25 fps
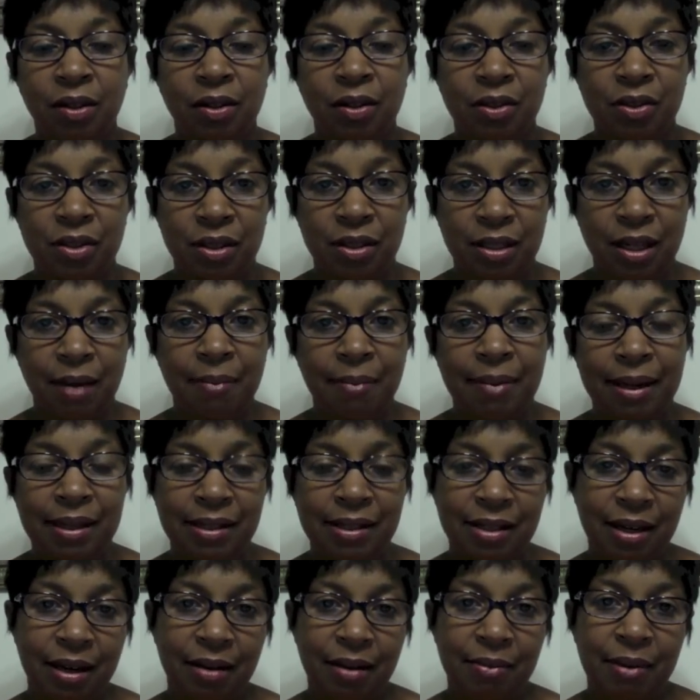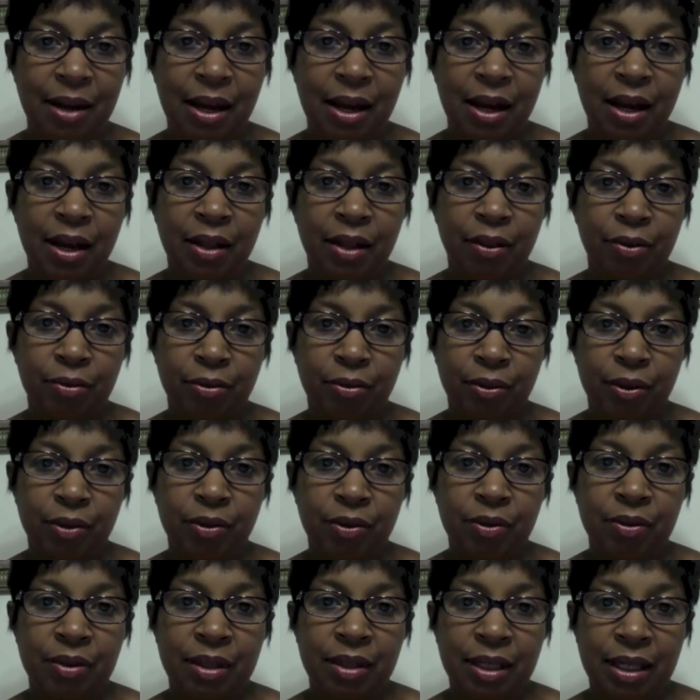step by step
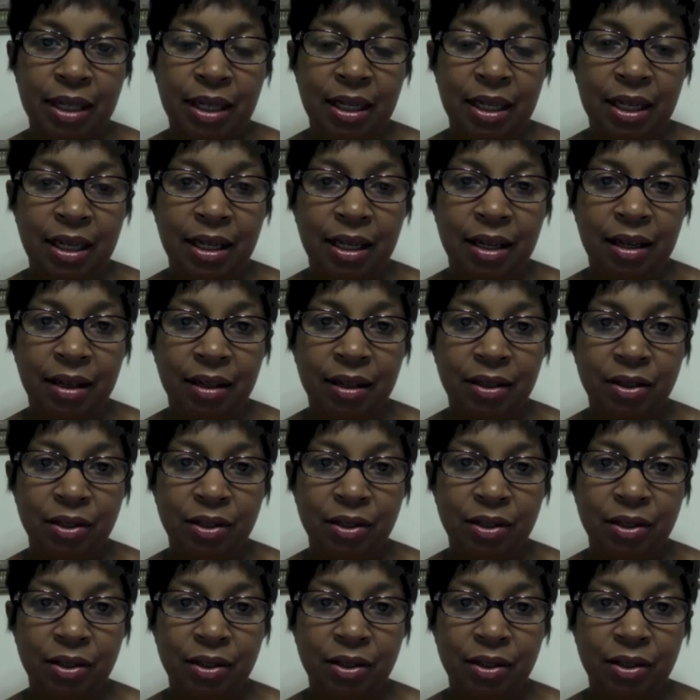through the